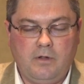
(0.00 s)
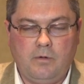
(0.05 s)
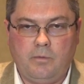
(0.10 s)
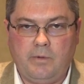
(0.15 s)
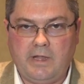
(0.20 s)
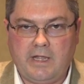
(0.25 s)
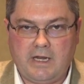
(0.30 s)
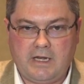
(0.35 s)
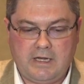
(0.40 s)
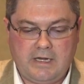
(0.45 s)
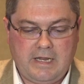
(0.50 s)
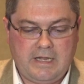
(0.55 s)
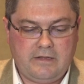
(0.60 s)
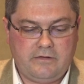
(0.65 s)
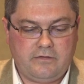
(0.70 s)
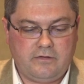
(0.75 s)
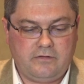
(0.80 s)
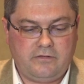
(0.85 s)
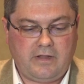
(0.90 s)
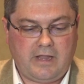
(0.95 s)
we get an
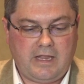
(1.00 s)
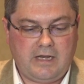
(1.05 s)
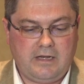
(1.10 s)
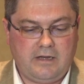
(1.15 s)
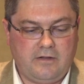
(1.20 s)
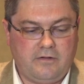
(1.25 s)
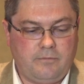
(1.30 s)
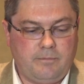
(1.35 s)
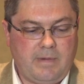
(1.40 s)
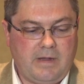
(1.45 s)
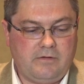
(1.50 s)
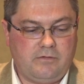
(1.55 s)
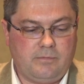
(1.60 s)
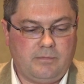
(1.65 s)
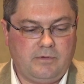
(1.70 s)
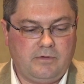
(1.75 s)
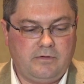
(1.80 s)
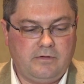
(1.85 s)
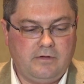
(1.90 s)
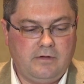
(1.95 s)
instantaneous
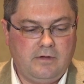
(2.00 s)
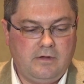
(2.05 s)
measurement.